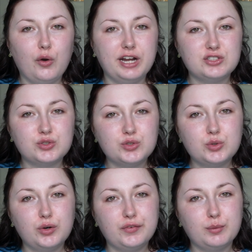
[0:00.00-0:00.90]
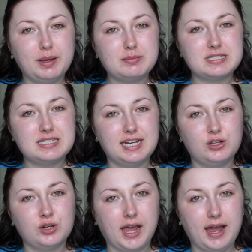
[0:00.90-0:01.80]
I don't know if you'll be able to
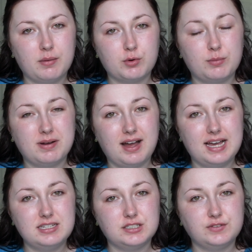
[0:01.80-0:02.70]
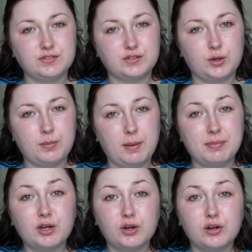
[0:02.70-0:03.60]
tell on camera, but I suffer from a
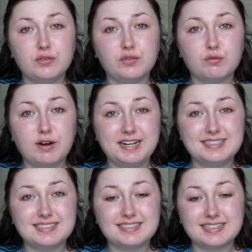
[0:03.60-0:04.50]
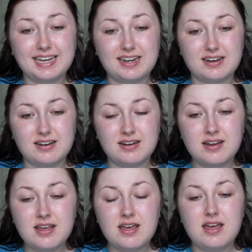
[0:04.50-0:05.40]
bit of red skin.
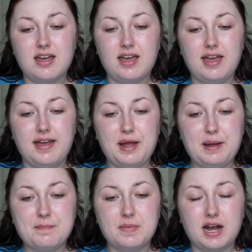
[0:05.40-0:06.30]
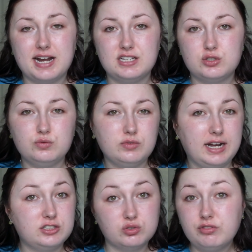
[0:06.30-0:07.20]
I
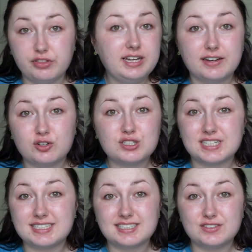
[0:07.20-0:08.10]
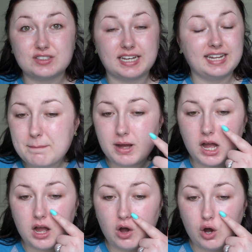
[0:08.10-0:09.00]
don't think I've got sensitive skin,
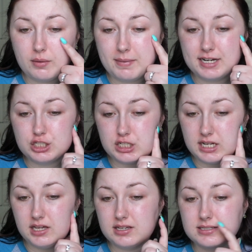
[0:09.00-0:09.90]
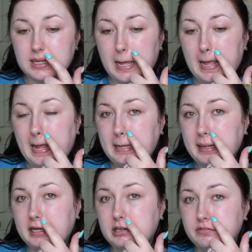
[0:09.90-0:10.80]
but on my cheeks,
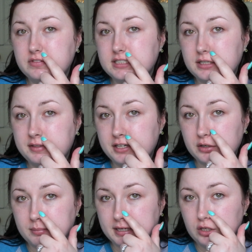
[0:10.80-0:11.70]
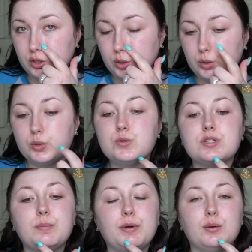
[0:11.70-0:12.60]
kind of down here on my nose,
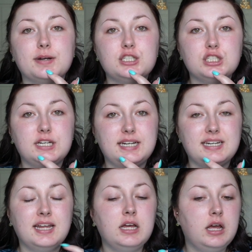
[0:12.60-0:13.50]
a bit on my chin,